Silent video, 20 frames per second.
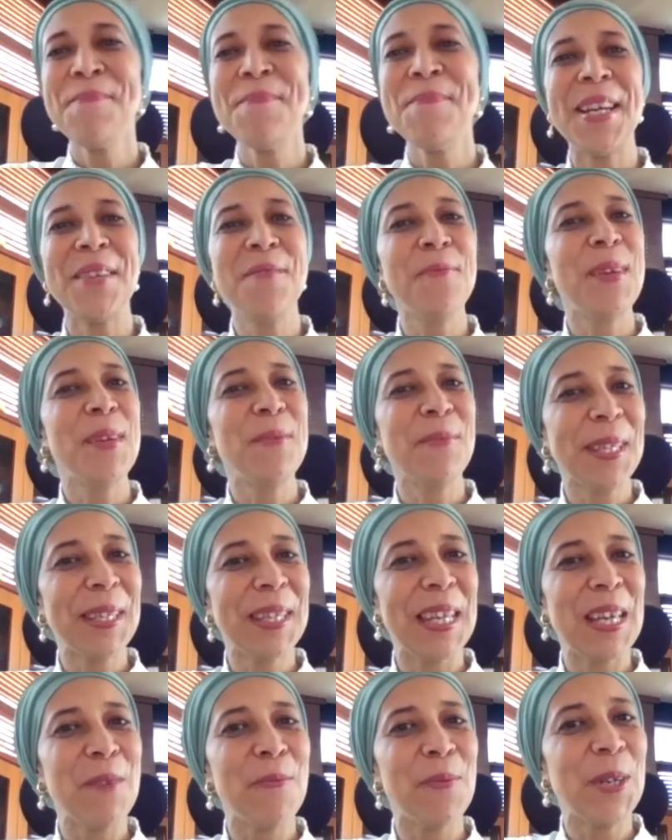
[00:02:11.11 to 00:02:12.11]
But we will
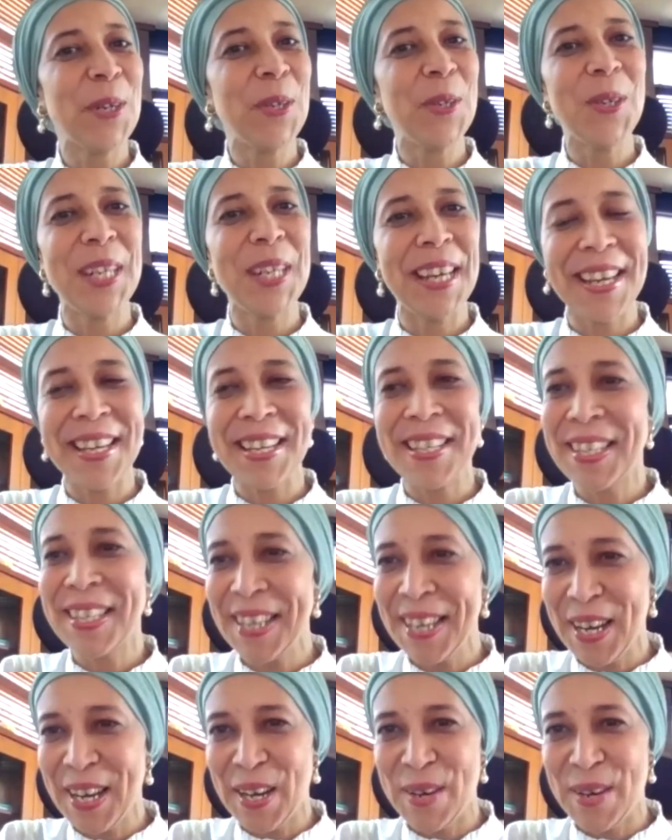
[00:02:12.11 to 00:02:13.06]
see what today's